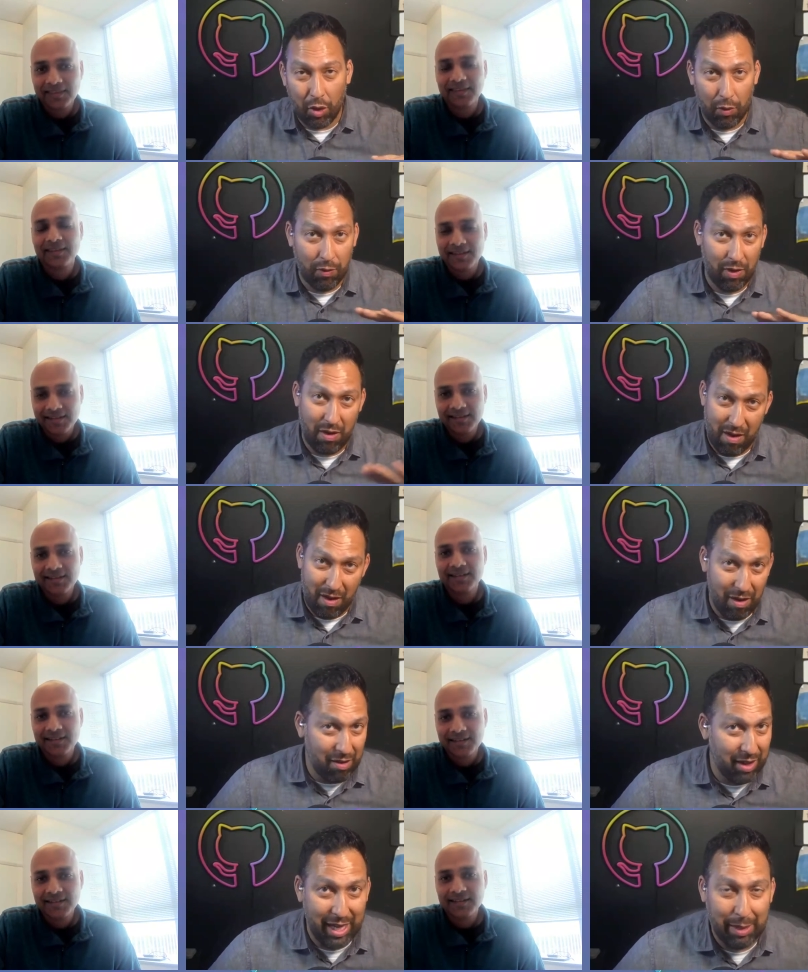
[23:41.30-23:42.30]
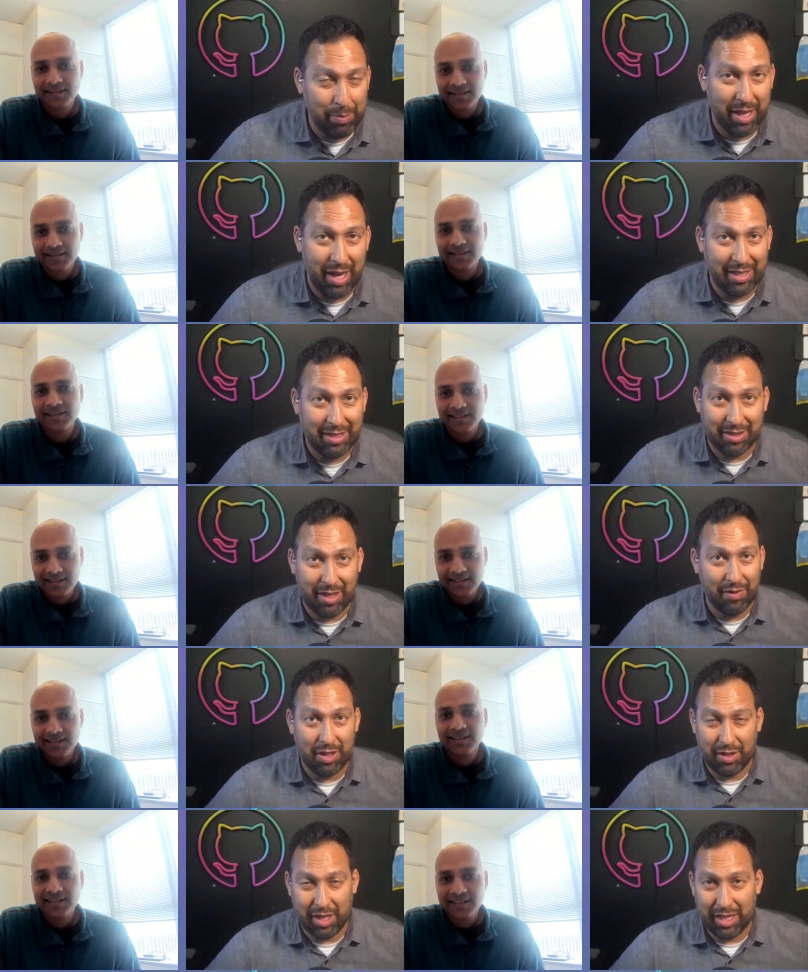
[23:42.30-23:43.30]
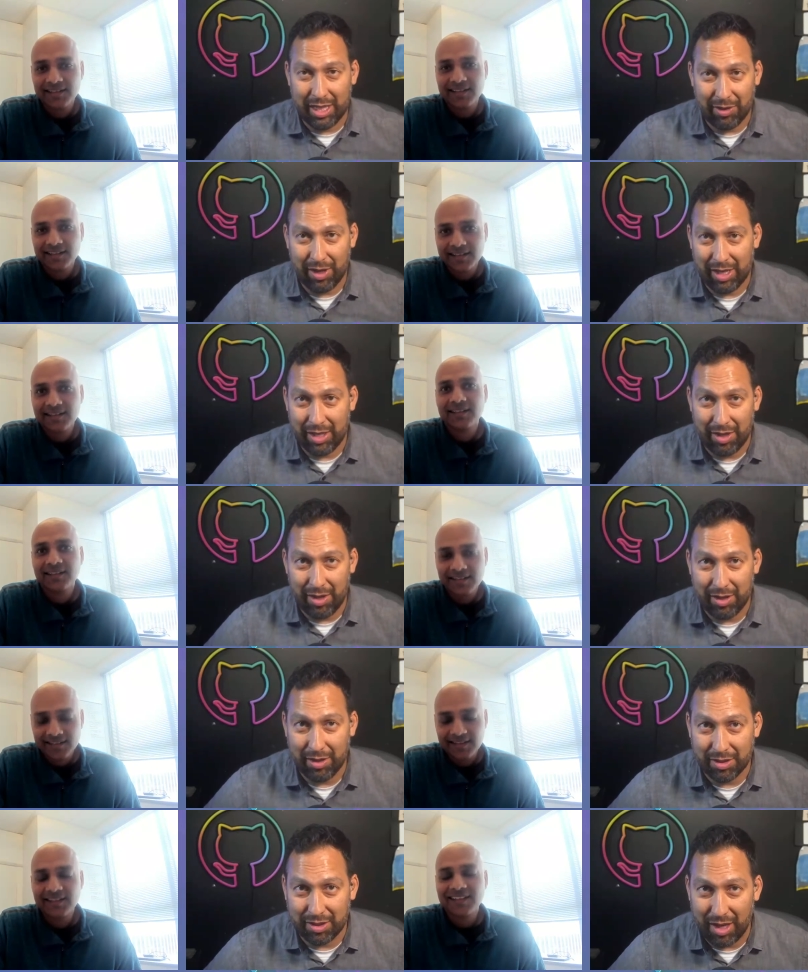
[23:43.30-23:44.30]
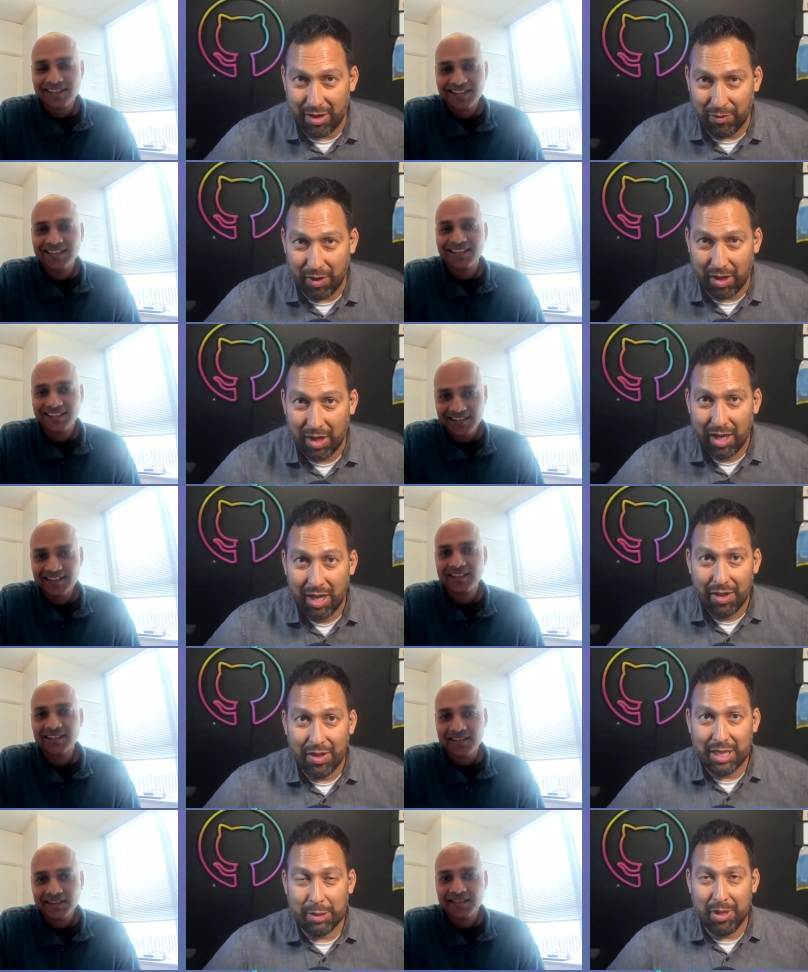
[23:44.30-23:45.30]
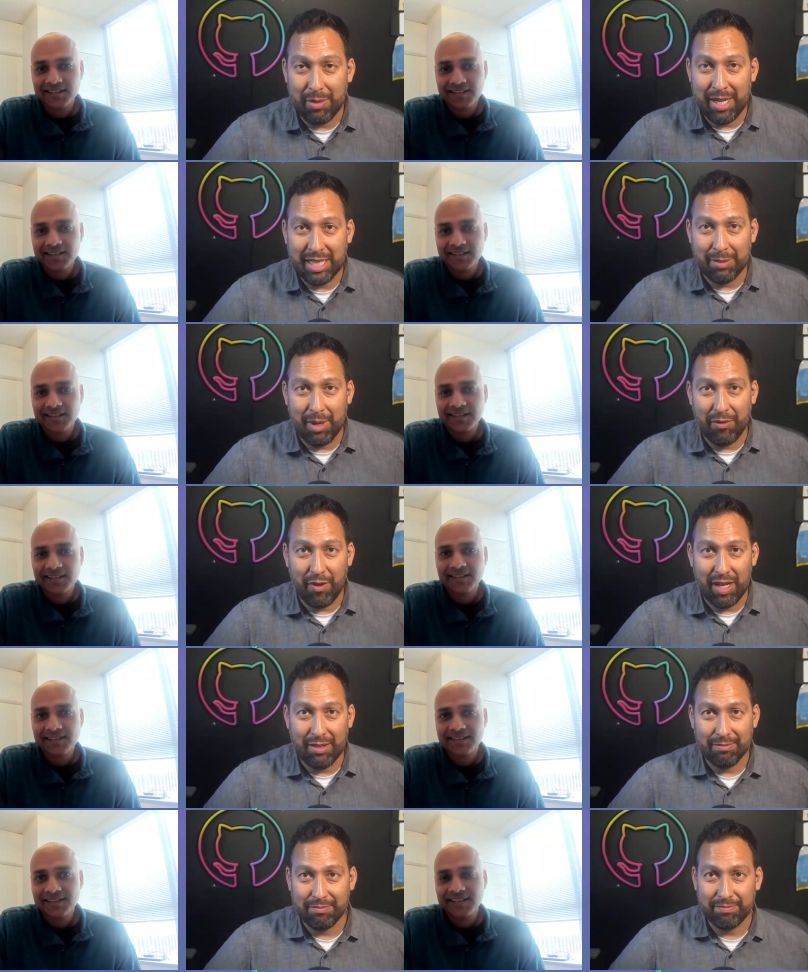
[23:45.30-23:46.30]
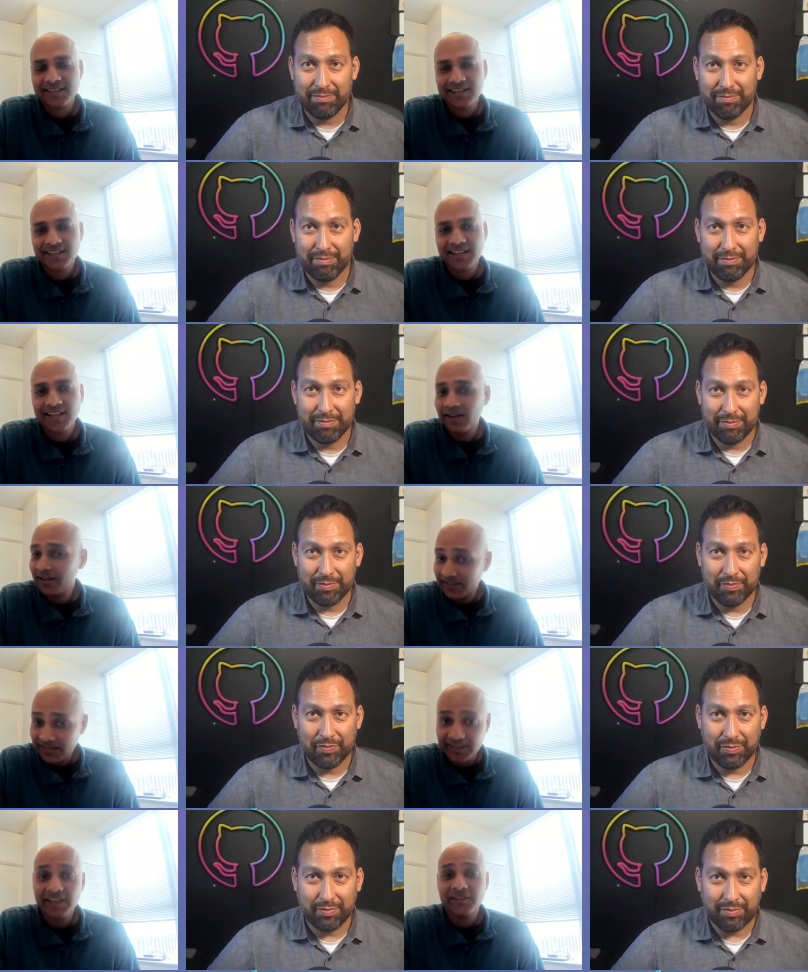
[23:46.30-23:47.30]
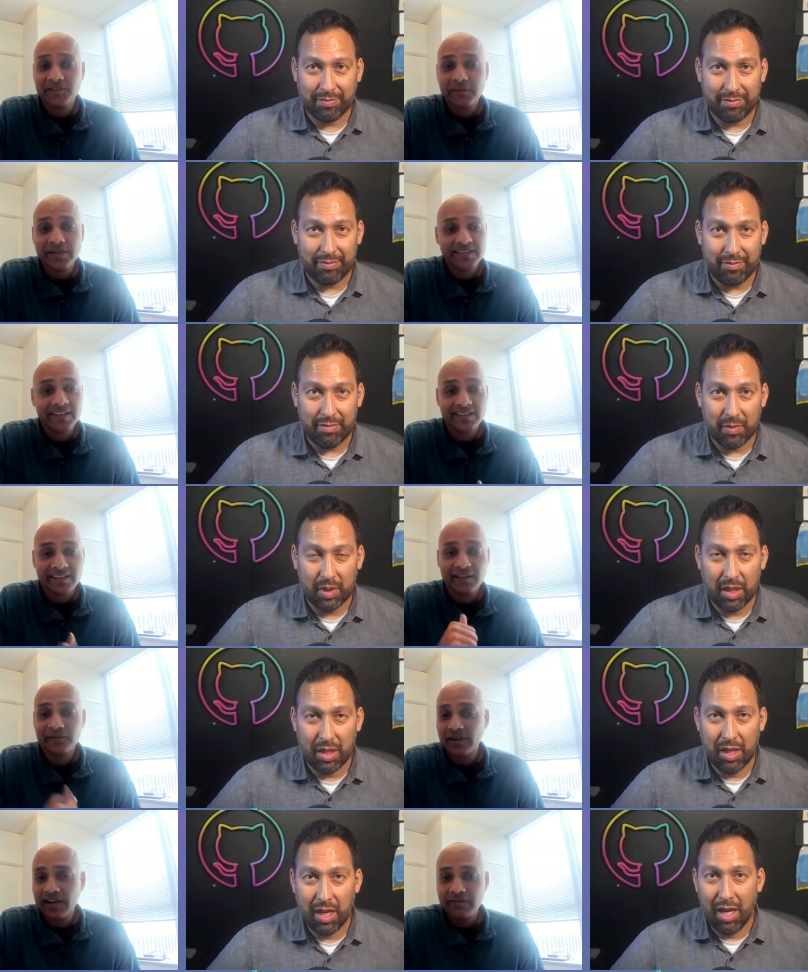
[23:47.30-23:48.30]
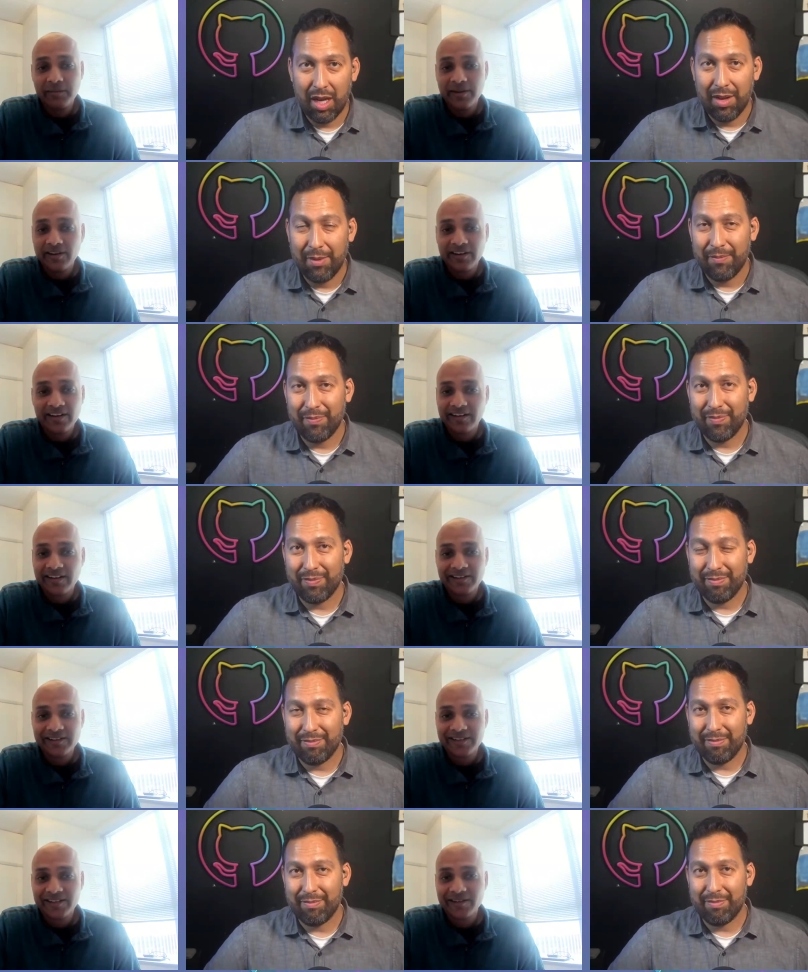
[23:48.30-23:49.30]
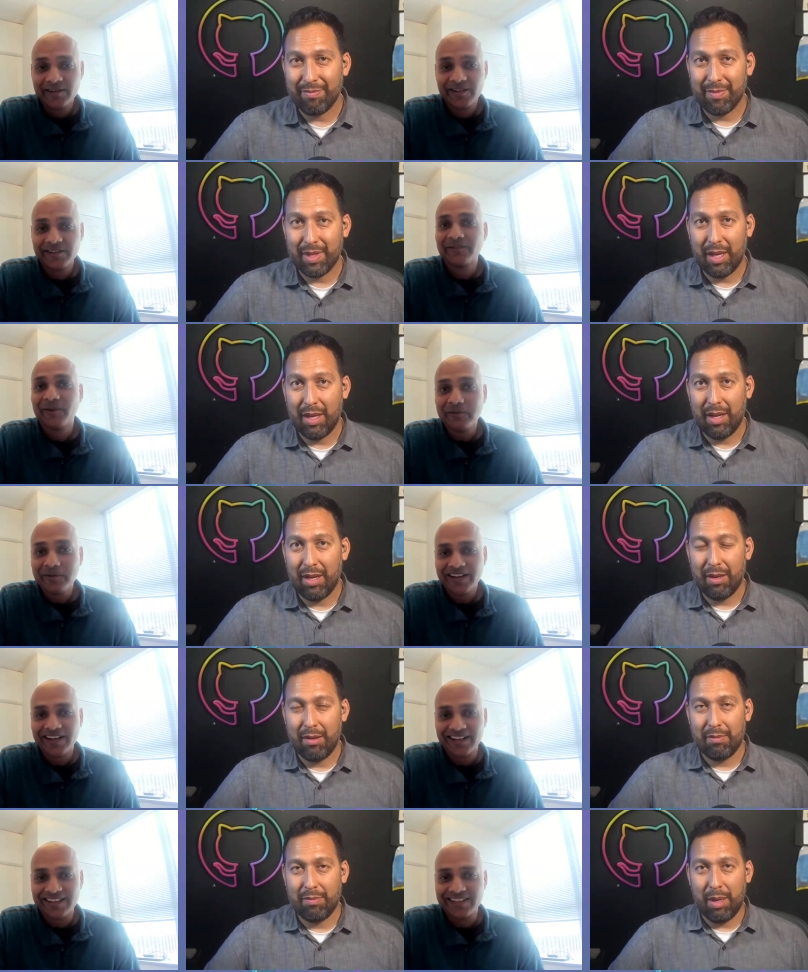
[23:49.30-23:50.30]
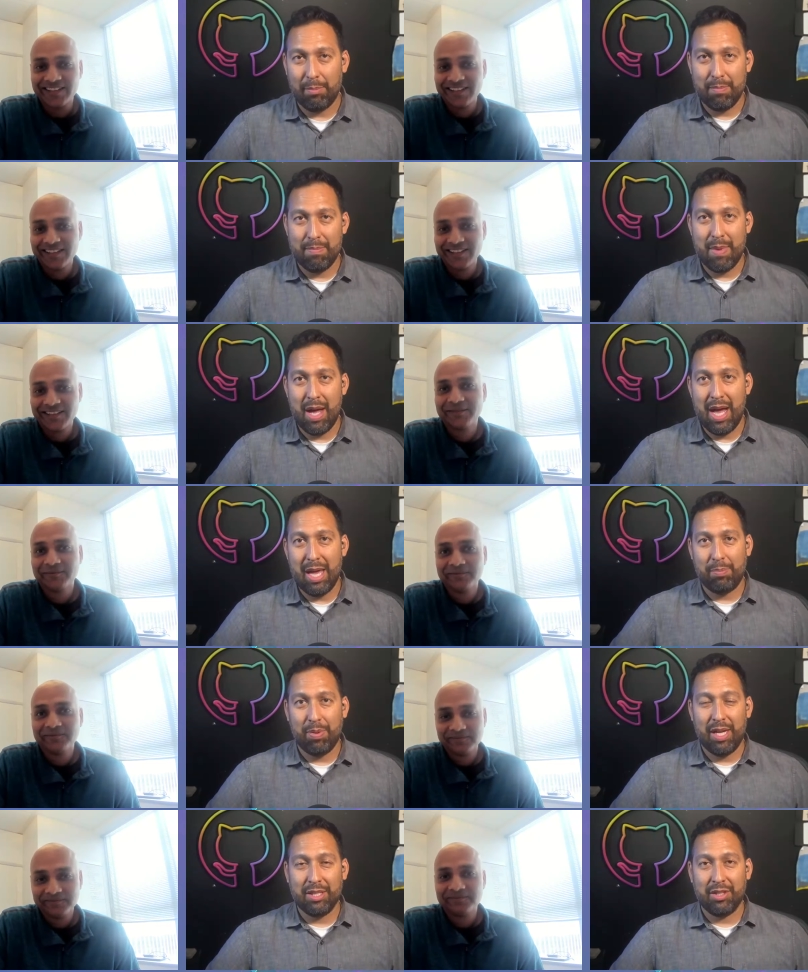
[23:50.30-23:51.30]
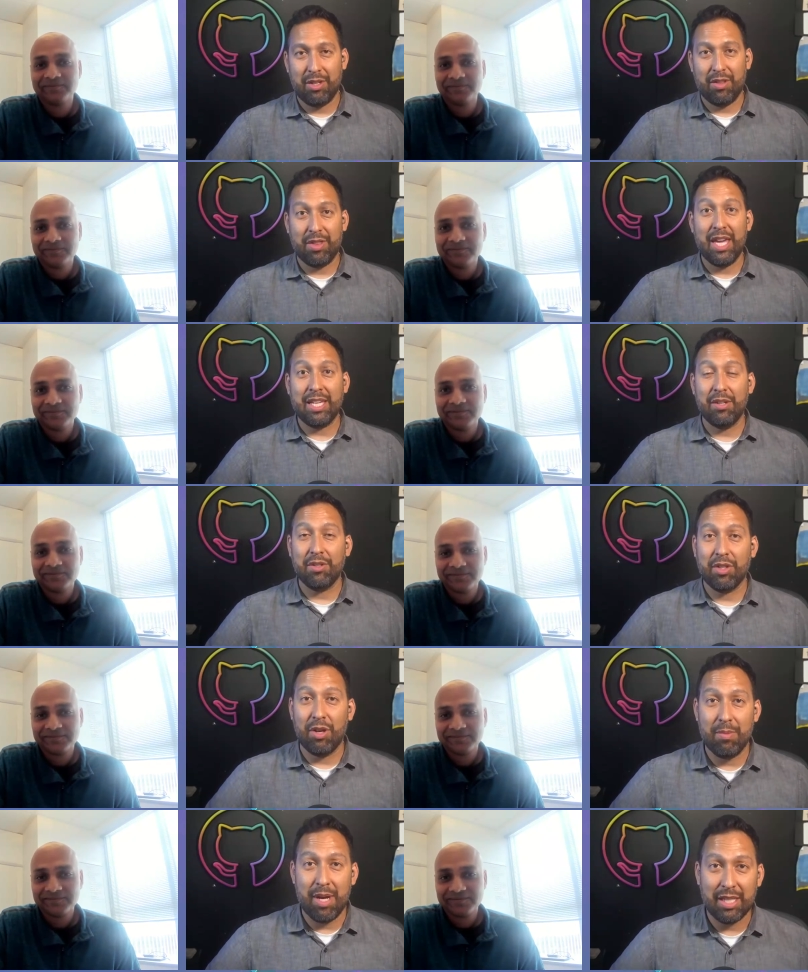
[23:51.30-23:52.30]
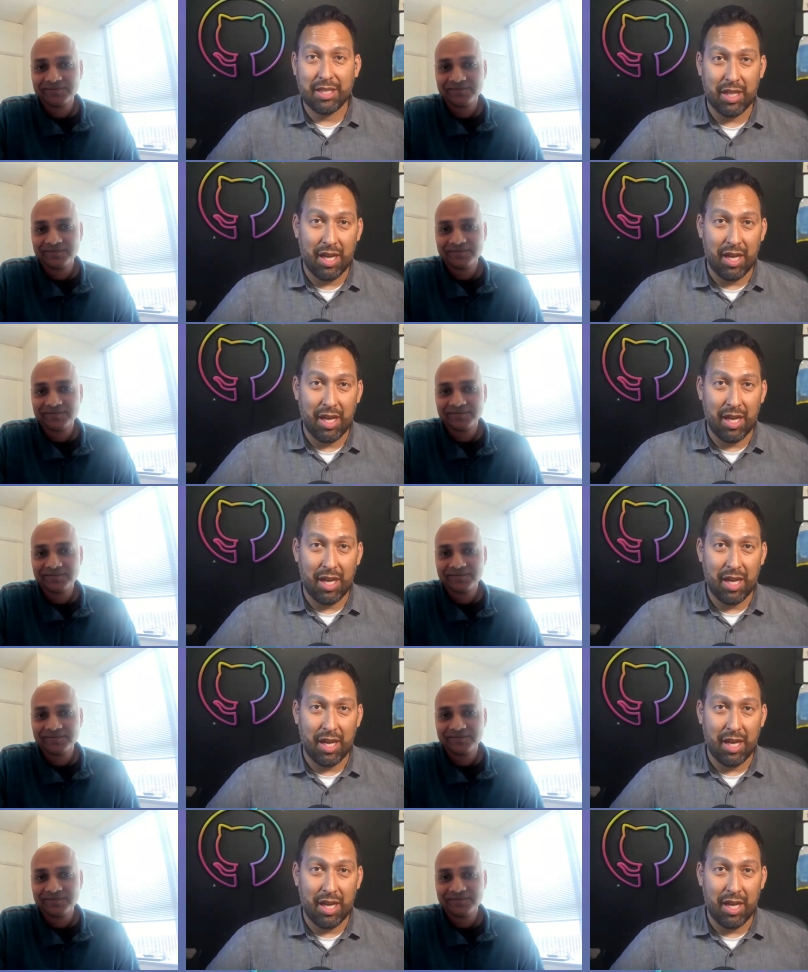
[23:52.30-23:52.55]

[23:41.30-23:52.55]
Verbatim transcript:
Speaker 1: over all API stuff that you can integrate into all of your software. This has been amazing, my friend.
Speaker 2: Thank you so much, Seth. Thanks
Speaker 1: for having me on, and great to share the goodness of Form Recognizer. My pleasure. Thank you so much,